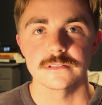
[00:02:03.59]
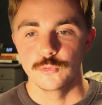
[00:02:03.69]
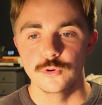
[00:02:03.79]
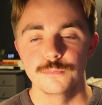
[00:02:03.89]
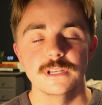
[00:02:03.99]

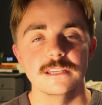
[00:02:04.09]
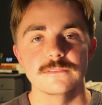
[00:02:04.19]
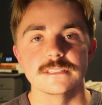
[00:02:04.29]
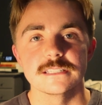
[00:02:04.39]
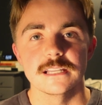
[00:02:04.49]
Rubin
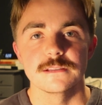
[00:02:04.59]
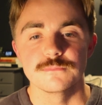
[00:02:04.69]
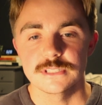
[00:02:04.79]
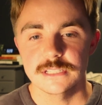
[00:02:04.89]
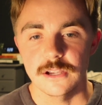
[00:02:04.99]
even said
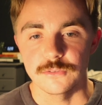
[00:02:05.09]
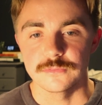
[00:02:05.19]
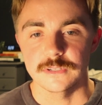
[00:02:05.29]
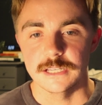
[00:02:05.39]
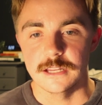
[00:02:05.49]
himself
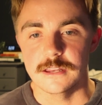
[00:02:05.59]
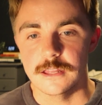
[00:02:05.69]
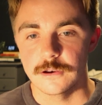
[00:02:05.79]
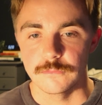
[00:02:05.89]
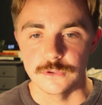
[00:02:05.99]
in an
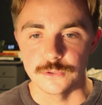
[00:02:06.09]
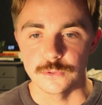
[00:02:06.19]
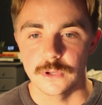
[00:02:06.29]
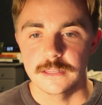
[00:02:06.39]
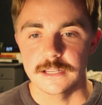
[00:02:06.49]
interview
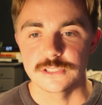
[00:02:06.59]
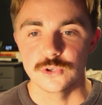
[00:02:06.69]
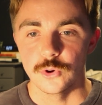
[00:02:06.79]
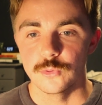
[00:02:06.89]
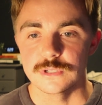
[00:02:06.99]
that his
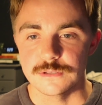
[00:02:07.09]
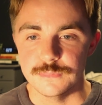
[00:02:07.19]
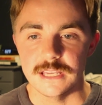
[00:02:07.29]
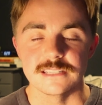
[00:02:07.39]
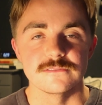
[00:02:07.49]
goal was to
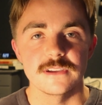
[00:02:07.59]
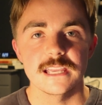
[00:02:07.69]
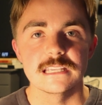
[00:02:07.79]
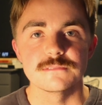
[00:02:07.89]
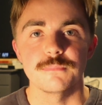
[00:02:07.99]
be as
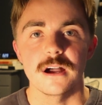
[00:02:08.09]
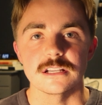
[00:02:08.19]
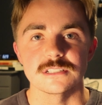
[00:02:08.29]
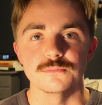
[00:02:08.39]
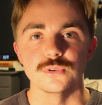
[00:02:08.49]
vague as
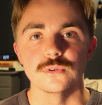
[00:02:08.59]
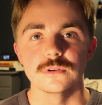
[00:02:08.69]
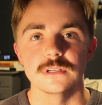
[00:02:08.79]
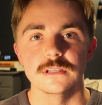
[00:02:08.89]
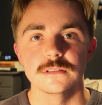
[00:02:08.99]
possible
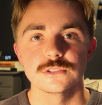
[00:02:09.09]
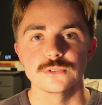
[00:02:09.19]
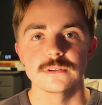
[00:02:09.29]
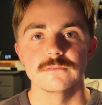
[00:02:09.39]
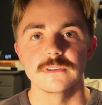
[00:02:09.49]
to
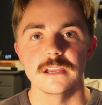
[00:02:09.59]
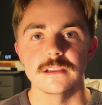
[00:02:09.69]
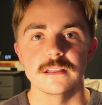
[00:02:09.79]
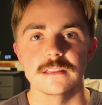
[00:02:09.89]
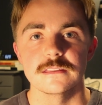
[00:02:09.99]

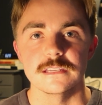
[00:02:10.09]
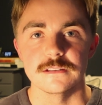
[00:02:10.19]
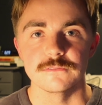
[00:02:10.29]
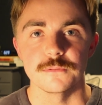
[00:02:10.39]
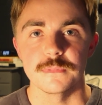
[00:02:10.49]
convey the
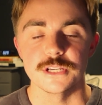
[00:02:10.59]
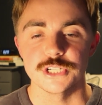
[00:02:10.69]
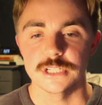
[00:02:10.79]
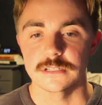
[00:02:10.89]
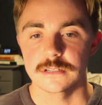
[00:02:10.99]

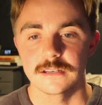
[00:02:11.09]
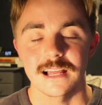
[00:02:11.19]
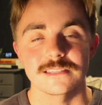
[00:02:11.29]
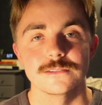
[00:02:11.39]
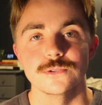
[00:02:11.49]
information,
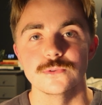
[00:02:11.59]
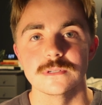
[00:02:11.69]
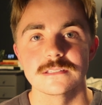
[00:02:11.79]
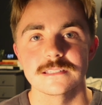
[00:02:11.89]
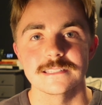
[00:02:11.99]
not to
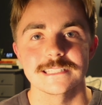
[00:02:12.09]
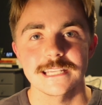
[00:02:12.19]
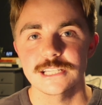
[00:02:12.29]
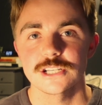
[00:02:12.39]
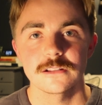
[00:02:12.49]

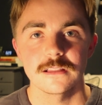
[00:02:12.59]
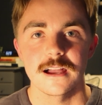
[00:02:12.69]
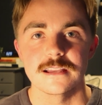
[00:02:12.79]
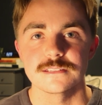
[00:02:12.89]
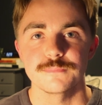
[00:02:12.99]

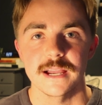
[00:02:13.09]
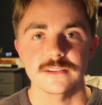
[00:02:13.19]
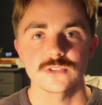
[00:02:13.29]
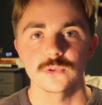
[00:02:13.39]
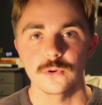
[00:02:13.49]
sensationalize
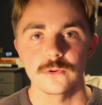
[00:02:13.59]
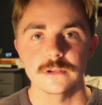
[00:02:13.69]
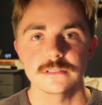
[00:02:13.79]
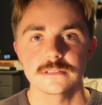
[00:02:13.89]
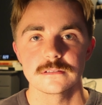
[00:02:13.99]
past
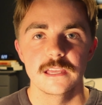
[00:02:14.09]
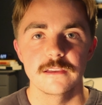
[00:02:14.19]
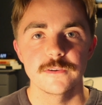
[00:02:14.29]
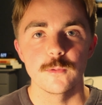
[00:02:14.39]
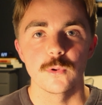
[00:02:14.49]
glories.
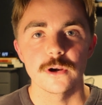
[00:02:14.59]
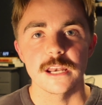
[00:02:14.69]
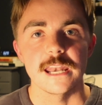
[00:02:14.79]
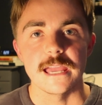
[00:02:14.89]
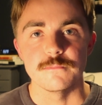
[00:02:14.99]
If he were to
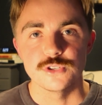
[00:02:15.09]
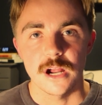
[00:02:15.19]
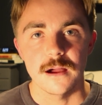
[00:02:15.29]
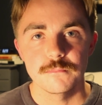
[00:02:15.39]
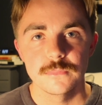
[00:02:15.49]
name
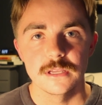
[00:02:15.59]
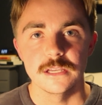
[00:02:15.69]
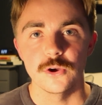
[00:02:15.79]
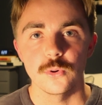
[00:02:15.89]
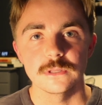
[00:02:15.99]
drop,
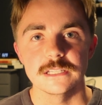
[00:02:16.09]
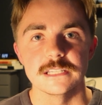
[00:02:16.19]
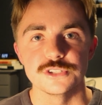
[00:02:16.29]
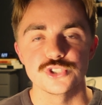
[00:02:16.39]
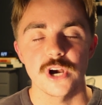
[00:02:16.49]
it'd only
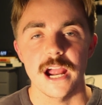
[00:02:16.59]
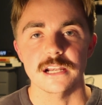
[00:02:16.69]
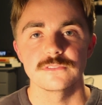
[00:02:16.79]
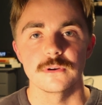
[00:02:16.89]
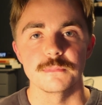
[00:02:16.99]

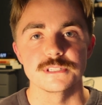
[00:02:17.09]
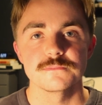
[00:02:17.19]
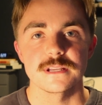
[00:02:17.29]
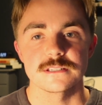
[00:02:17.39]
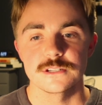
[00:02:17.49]
detract from his
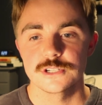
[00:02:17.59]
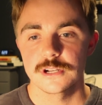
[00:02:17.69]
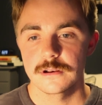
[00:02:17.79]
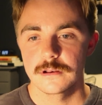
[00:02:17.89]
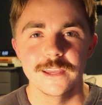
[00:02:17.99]
message.
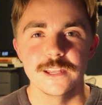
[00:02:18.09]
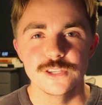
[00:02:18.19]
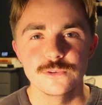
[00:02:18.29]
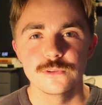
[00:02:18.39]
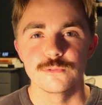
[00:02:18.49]
And
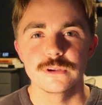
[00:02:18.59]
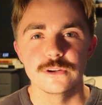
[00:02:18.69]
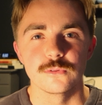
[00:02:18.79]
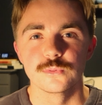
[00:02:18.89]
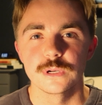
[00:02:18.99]
you, the
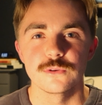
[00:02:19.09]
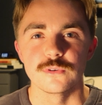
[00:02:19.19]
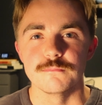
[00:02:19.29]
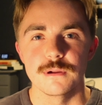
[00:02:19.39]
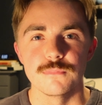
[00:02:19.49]
reader, wouldn't
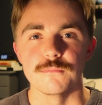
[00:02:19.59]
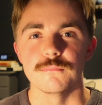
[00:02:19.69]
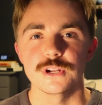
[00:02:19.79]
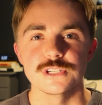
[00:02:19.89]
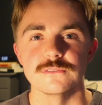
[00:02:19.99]
remember
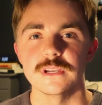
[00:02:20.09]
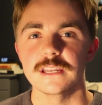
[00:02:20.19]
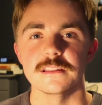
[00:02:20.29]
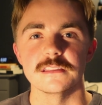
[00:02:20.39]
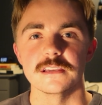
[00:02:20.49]
much of
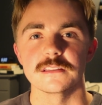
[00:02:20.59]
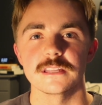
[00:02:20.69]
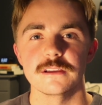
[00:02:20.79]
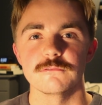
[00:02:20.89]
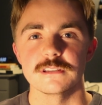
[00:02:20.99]
anything
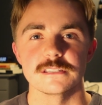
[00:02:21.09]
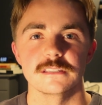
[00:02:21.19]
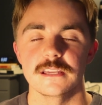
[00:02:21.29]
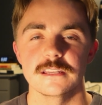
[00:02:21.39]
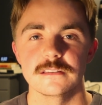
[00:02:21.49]
that
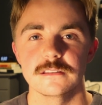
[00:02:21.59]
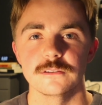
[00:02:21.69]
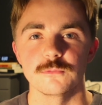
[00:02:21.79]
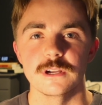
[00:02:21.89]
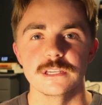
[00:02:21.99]
resonated in
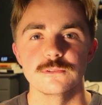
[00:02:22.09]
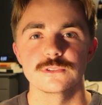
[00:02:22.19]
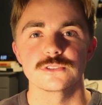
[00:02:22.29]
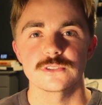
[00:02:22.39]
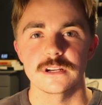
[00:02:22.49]
what he was
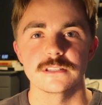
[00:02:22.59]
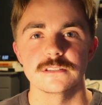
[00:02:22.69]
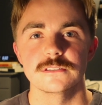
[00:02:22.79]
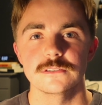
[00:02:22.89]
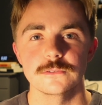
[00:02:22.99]
trying to
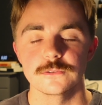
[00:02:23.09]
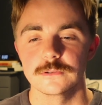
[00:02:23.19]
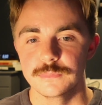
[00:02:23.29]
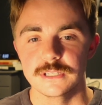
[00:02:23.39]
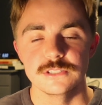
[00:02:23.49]
do,
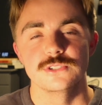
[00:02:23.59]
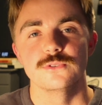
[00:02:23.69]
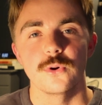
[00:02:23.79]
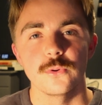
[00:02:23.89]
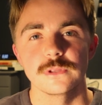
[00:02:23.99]
because you'd
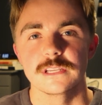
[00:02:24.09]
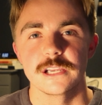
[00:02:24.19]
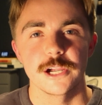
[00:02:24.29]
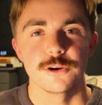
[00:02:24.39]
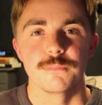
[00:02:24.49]
only
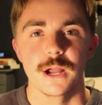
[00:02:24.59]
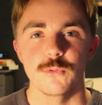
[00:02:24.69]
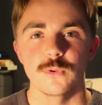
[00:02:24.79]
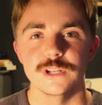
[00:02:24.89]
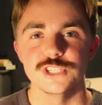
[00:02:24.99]
care about
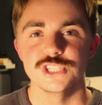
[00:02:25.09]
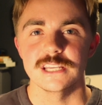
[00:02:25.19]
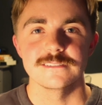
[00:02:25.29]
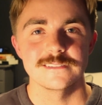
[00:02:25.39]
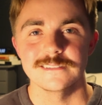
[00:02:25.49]
what
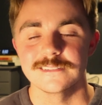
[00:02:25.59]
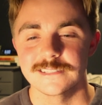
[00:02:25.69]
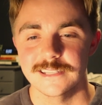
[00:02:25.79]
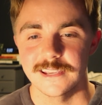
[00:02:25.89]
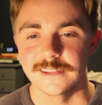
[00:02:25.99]
Jay-Z
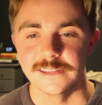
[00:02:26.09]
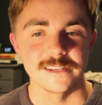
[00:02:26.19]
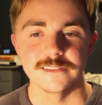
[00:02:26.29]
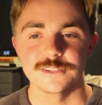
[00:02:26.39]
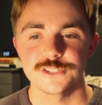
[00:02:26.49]
said
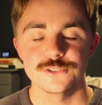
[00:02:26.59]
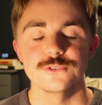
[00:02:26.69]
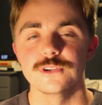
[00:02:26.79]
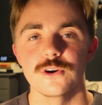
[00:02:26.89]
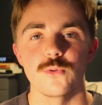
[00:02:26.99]
in the
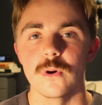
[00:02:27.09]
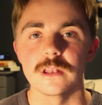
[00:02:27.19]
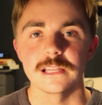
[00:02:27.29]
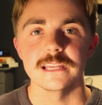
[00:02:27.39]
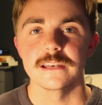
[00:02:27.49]
studio one
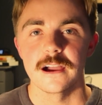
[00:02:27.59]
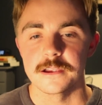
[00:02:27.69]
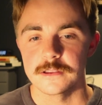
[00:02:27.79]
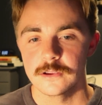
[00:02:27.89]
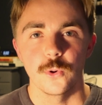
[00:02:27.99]
late
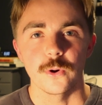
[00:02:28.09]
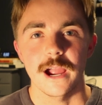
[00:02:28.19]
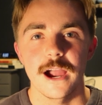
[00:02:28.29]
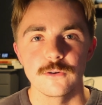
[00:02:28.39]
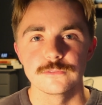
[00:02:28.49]
night, or
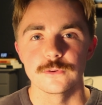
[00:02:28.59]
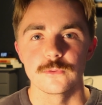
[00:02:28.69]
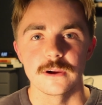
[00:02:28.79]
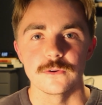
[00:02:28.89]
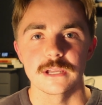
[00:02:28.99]
how
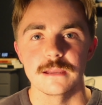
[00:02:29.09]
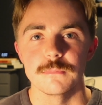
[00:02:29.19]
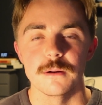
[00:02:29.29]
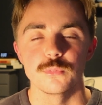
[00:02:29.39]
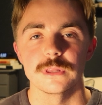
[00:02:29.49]
Pharrell came
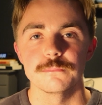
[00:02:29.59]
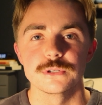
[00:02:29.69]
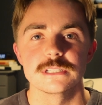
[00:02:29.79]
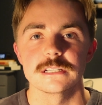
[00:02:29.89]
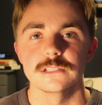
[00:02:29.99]
up with a
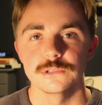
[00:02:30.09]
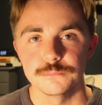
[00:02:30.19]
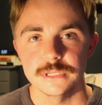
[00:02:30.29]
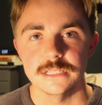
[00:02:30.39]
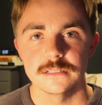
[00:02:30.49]
particular beat.